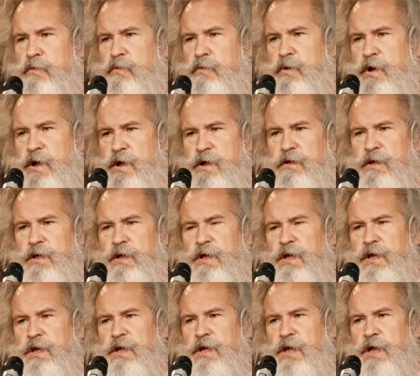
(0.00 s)
well,
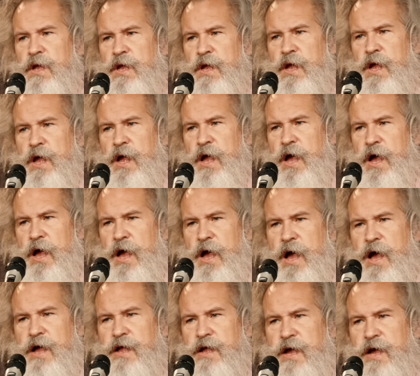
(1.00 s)

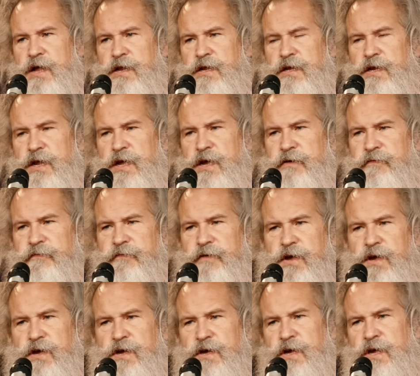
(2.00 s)
I, I didn't
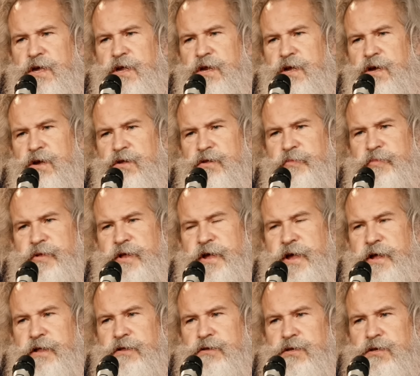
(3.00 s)
have uh, any other
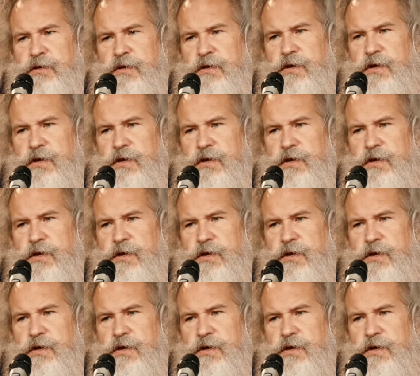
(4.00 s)
plans.